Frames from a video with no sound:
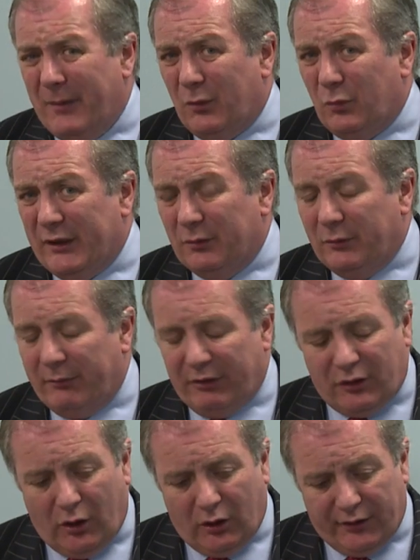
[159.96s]
we
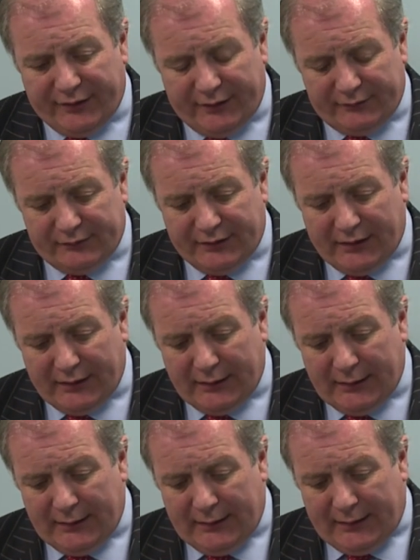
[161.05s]
call it, and
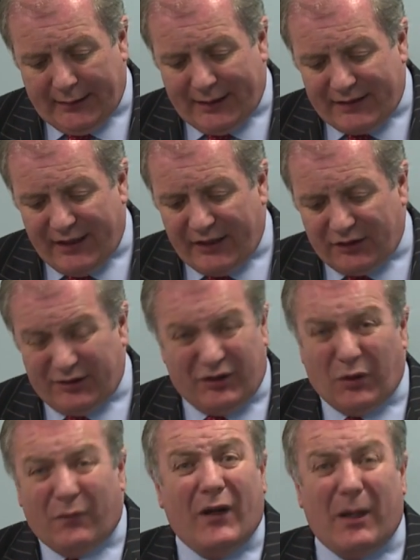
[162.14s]
that sector, you
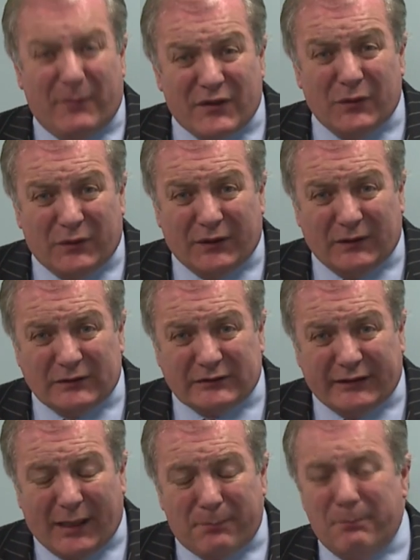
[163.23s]
know, pharmaceuticals
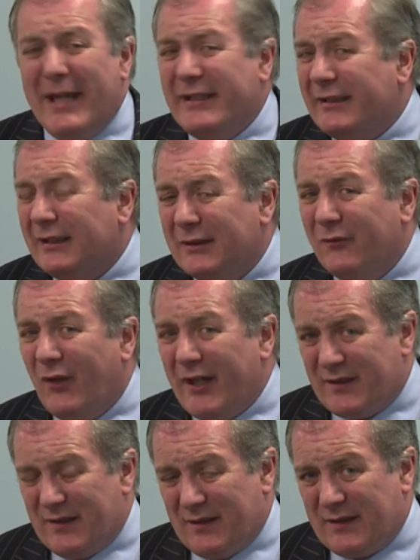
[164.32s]
and that, medical
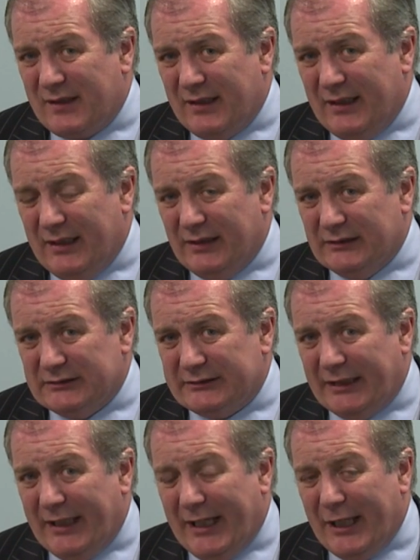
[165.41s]
devices is
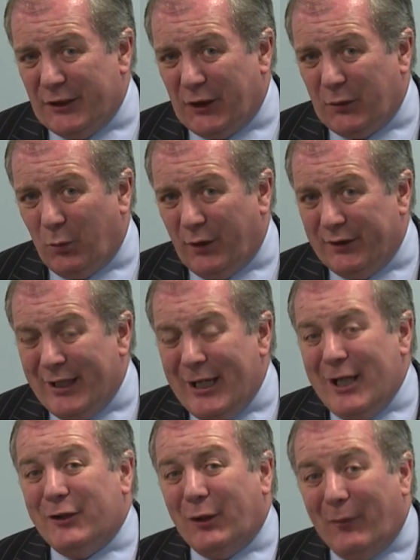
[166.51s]
another one.
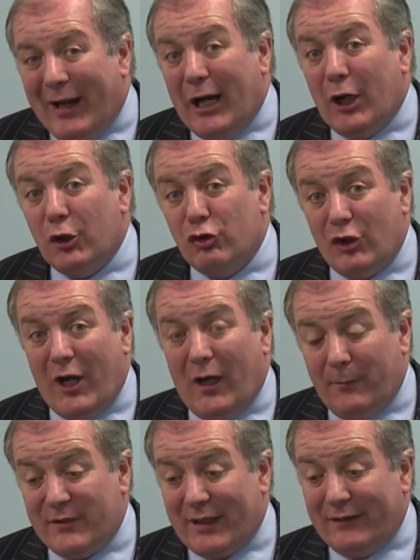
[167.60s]
There are
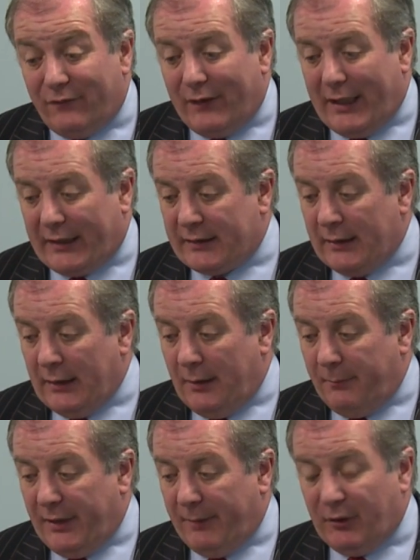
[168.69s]
jobs. In fact,
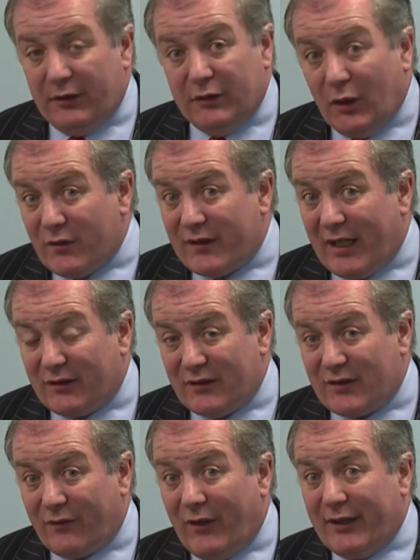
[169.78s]
people in those
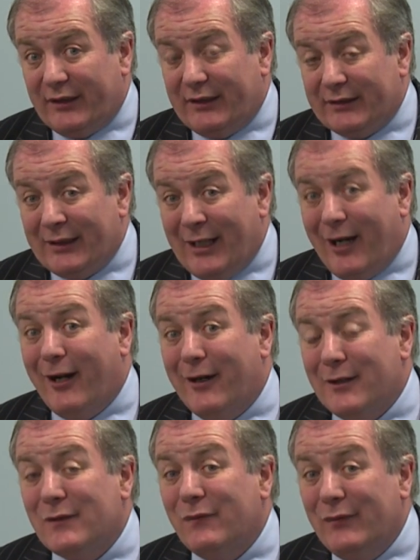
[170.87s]
sectors are finding it
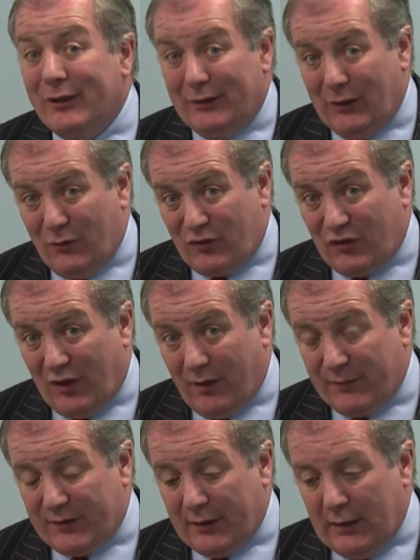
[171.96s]
hard to fill those
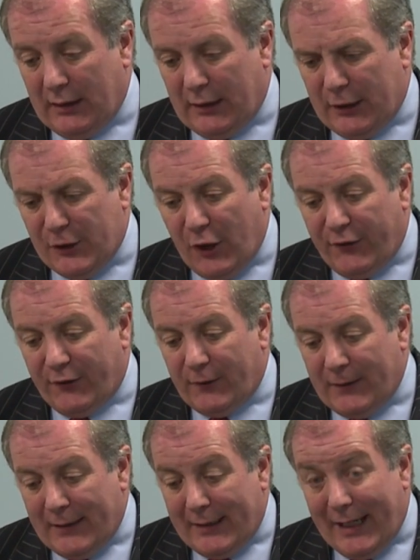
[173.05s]
jobs. Another
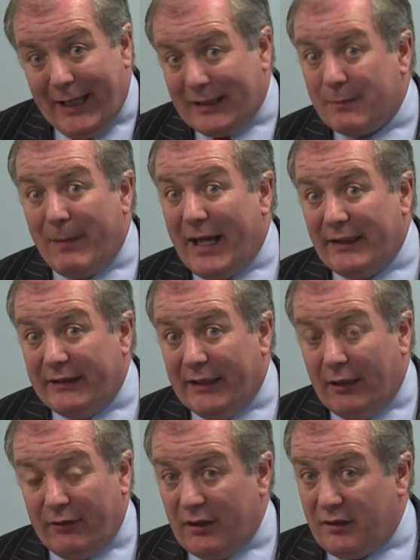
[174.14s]
expanding
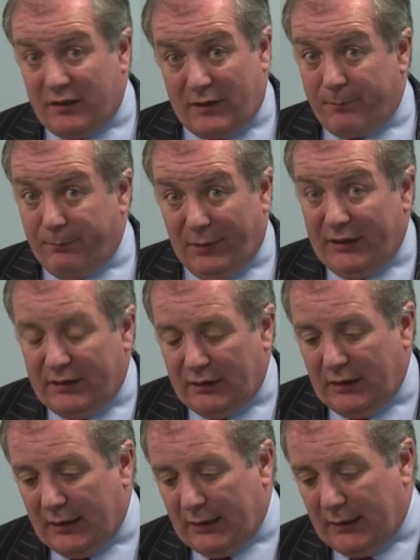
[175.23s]
area, despite
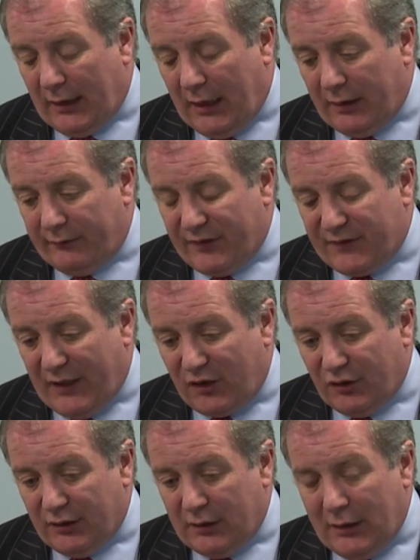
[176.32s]
our
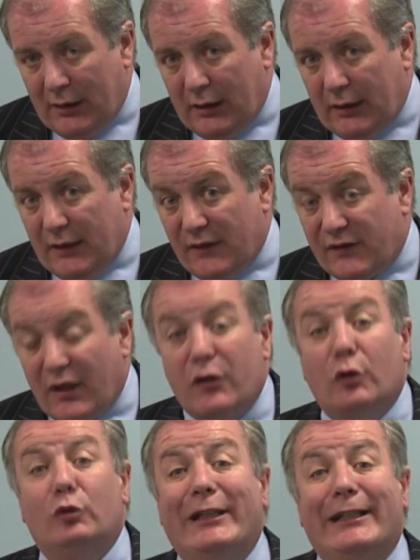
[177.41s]
recession, is
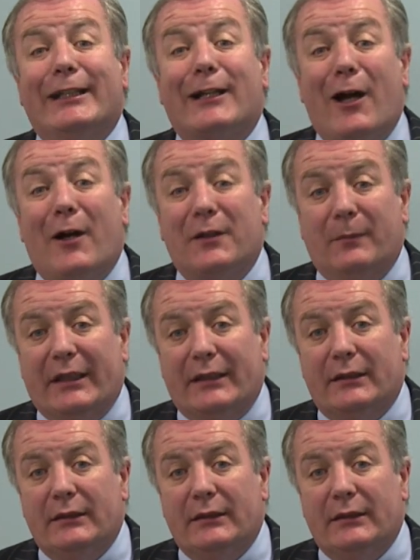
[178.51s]
the green economy.